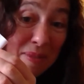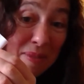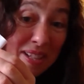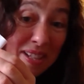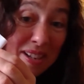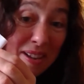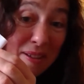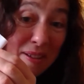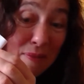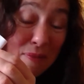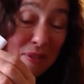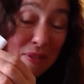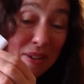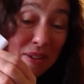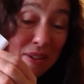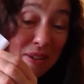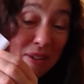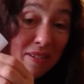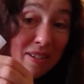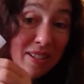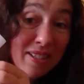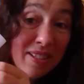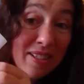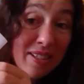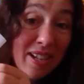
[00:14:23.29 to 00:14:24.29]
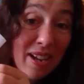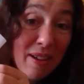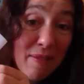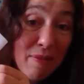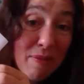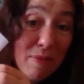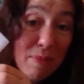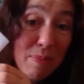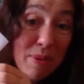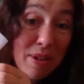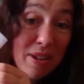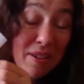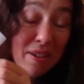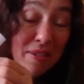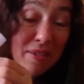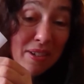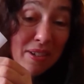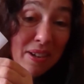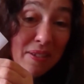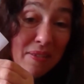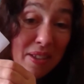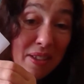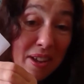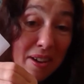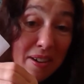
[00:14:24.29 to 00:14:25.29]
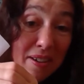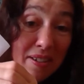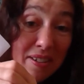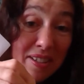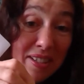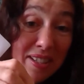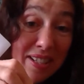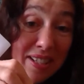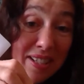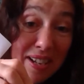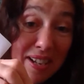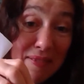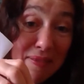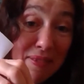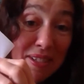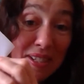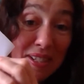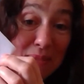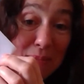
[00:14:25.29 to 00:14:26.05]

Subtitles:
There's nothing like seeing everybody holding their hearts together